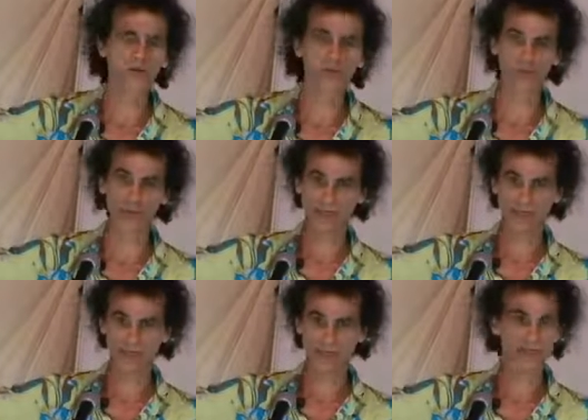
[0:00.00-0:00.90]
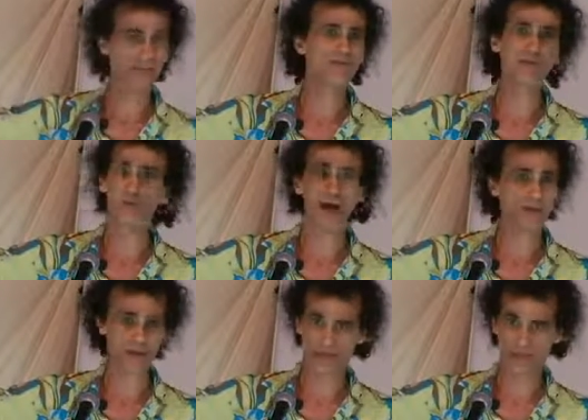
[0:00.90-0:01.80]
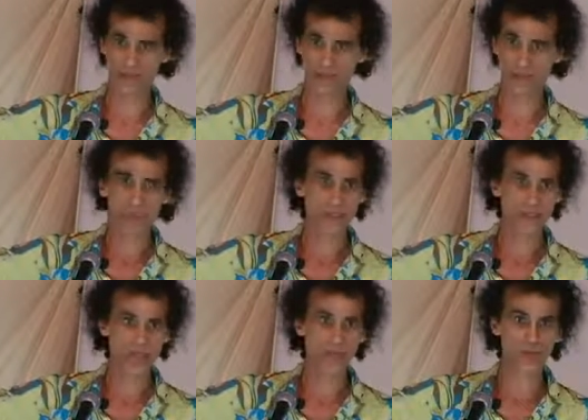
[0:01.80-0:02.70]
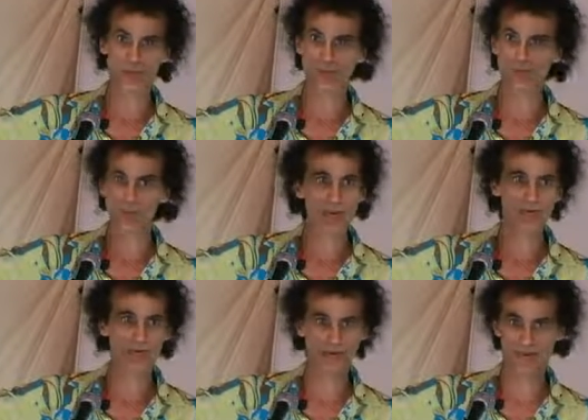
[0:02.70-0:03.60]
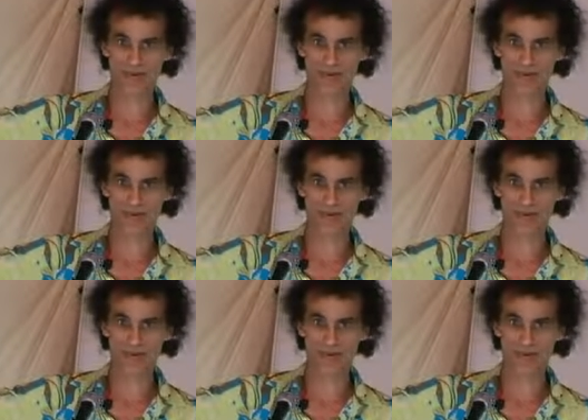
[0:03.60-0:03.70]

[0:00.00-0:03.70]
honourably in every way, treat the judge with respect,